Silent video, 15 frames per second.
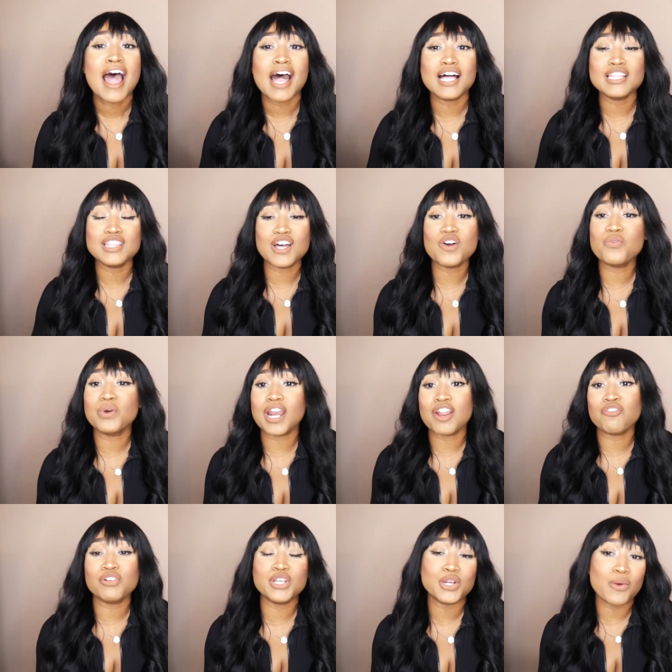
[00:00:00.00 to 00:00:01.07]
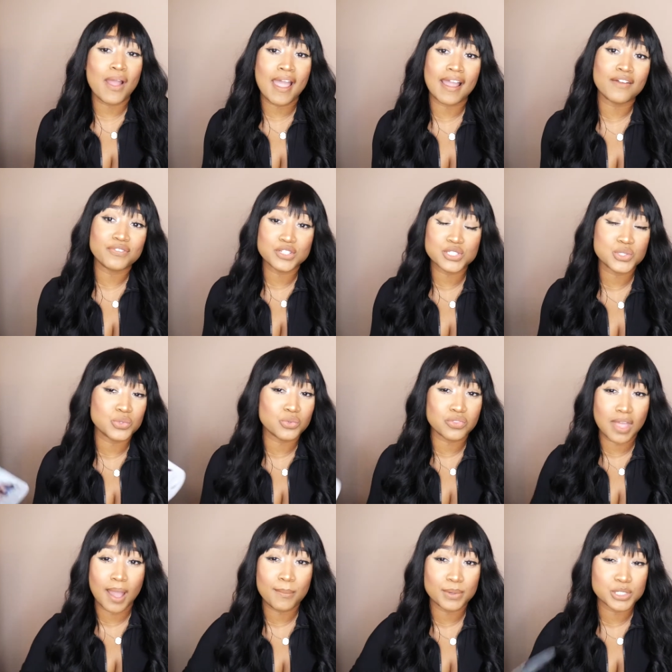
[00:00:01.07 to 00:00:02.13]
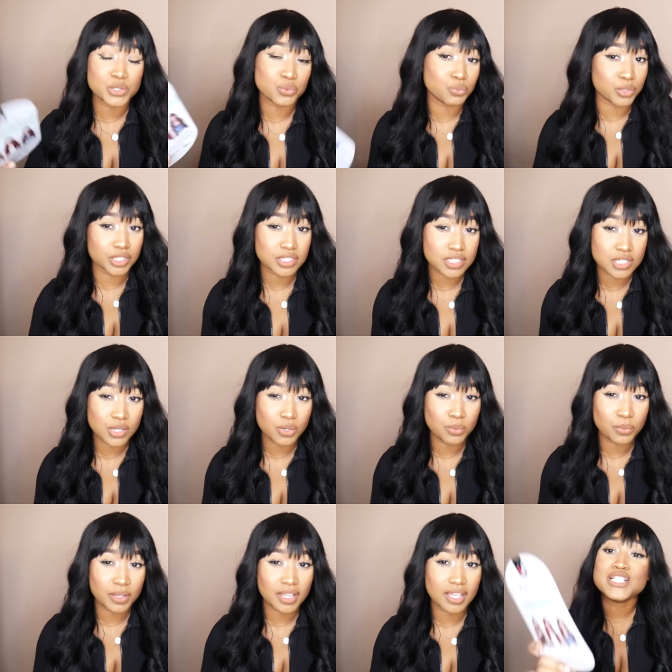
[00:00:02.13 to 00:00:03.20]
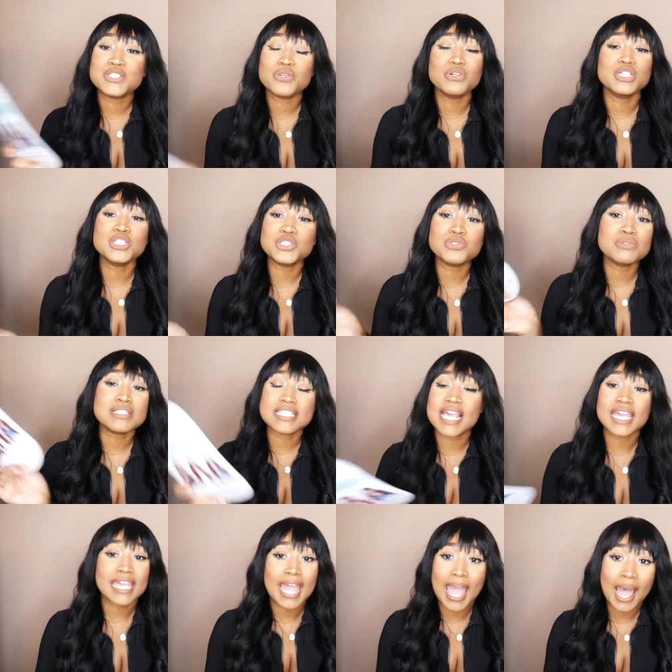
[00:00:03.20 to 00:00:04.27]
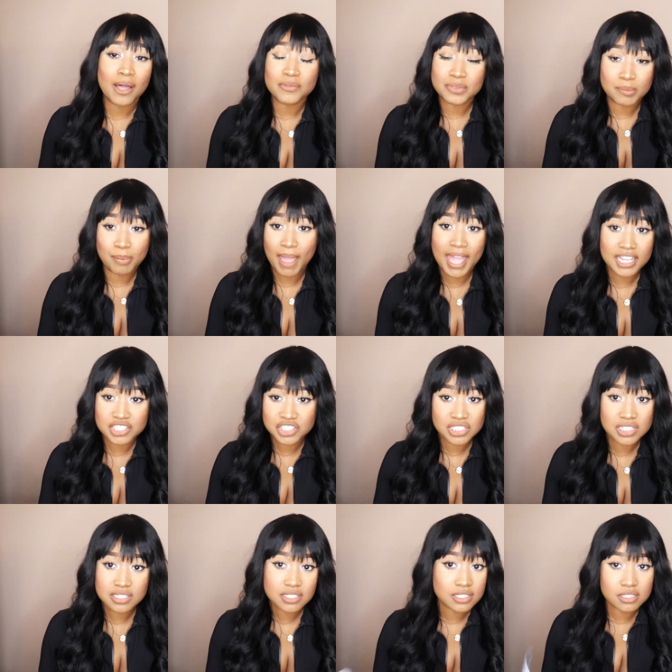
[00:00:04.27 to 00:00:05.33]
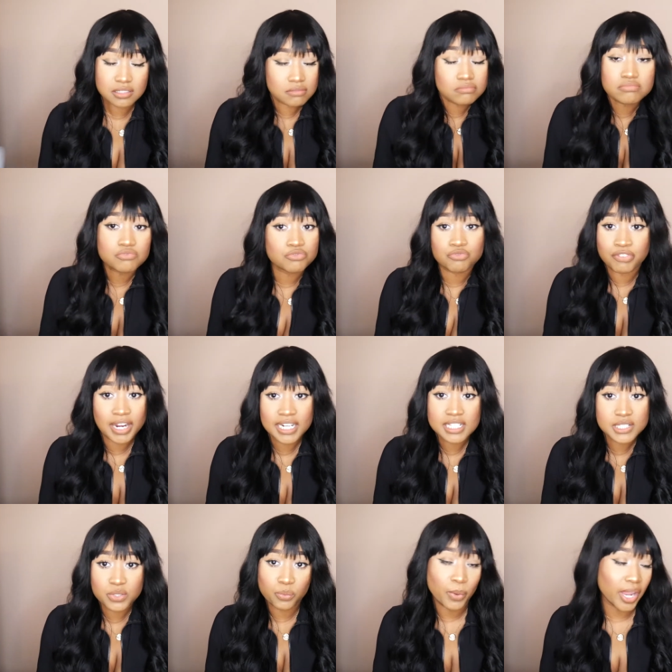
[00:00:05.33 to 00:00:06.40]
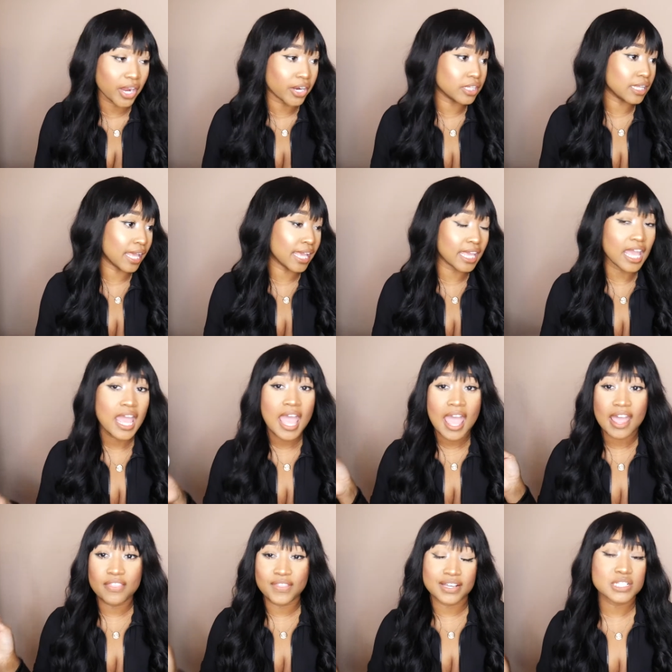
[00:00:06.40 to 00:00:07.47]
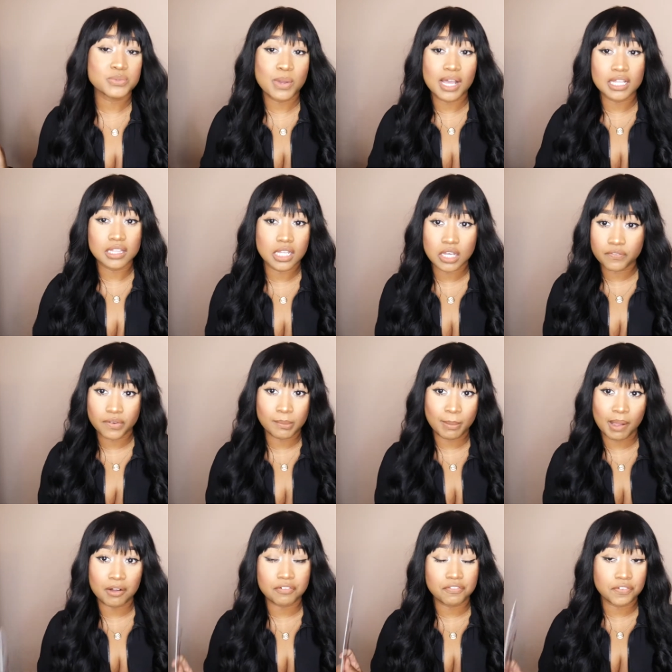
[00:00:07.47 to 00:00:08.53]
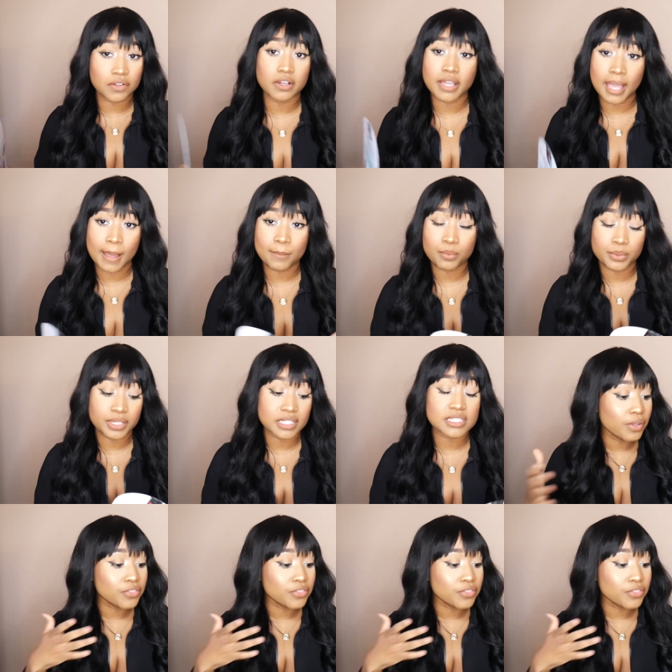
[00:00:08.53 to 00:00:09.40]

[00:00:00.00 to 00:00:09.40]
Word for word: I love when I really don't have to do that much work to a wig. As soon as you take it out the pack, she's ready to wear like and that's what I love about full cap wigs.